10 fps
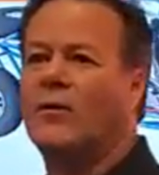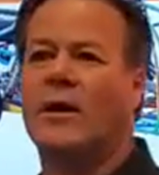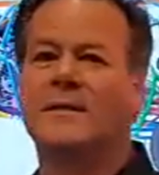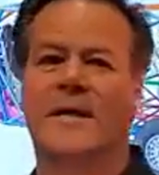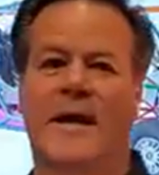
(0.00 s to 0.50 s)
We're
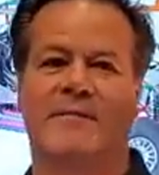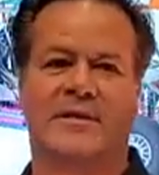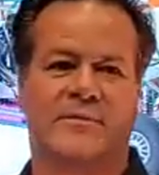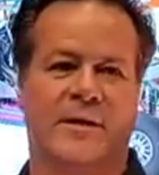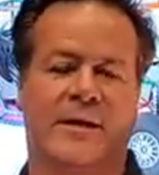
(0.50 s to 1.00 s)
on time
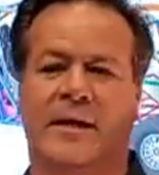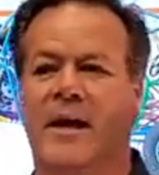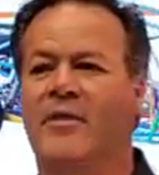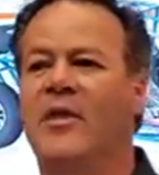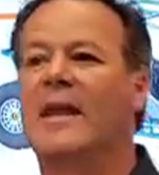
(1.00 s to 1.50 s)
this week.
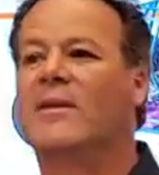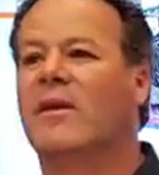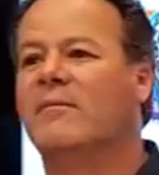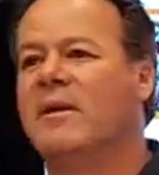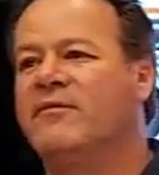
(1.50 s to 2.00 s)
Thank you
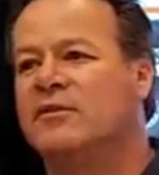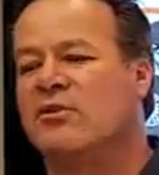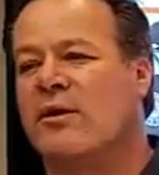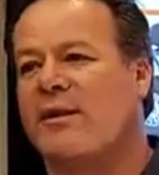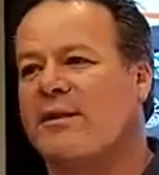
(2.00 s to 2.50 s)
everybody for
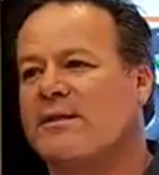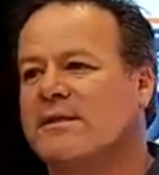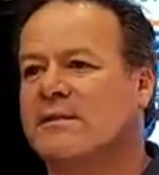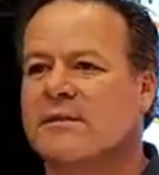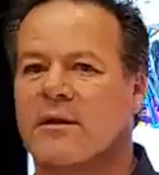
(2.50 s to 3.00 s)
joining us.
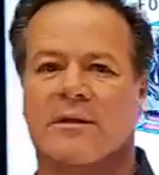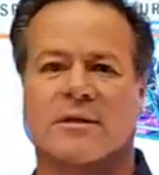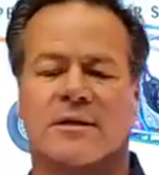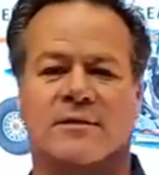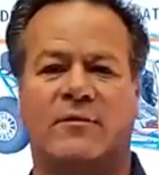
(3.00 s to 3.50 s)
Sorry it
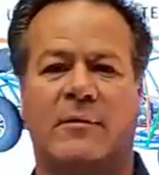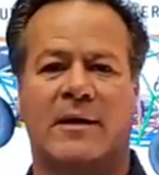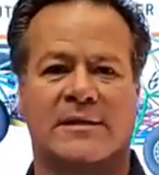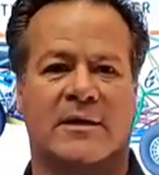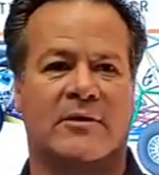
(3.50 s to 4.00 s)
took us a few
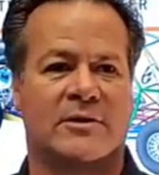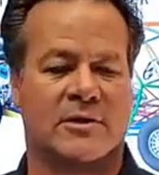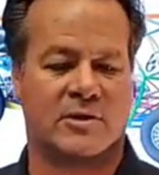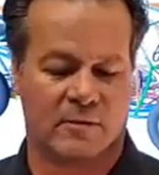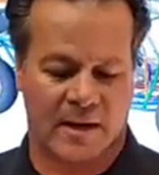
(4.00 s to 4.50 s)
minutes here
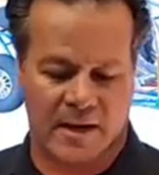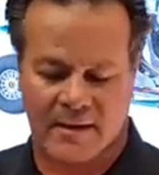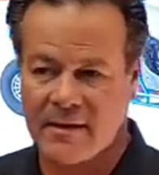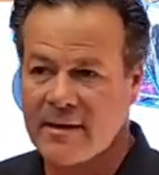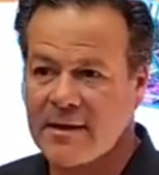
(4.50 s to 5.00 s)

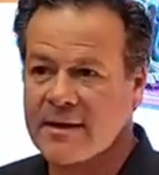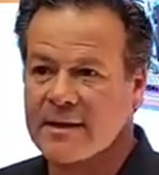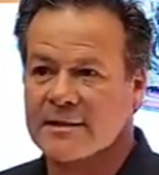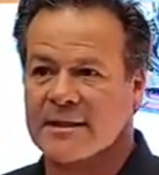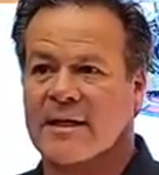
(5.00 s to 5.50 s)
to
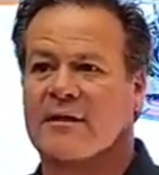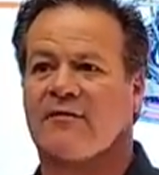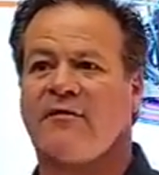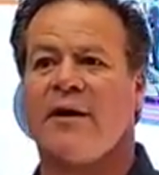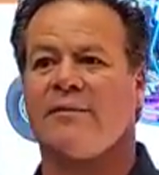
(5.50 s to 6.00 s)
get the
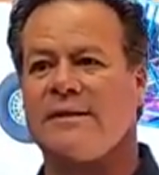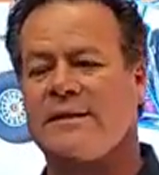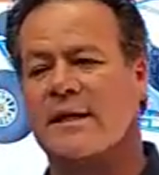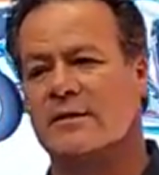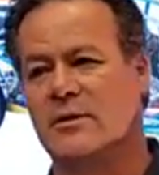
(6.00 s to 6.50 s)
final
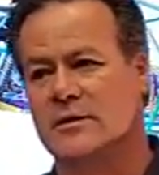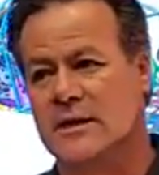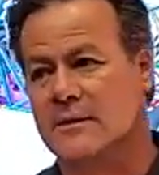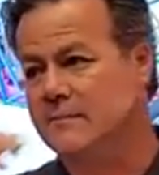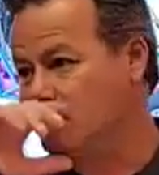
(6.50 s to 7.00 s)
details hooked
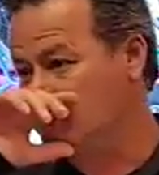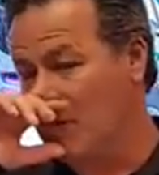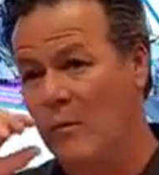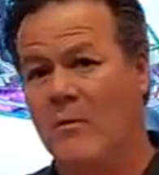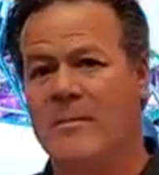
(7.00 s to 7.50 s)
up.
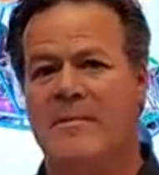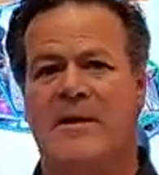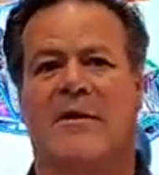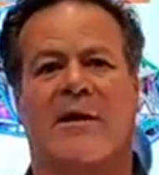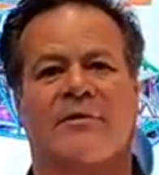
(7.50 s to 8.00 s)
We'll be
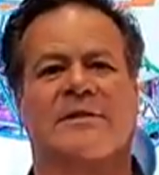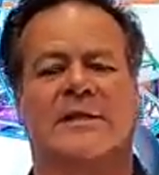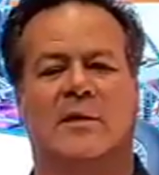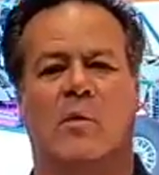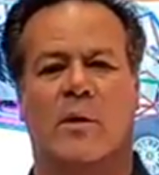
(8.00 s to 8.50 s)
better every
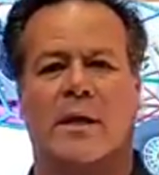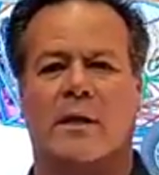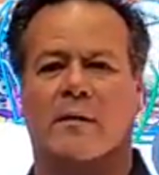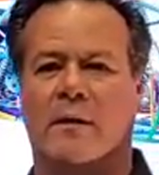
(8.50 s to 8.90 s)
single week.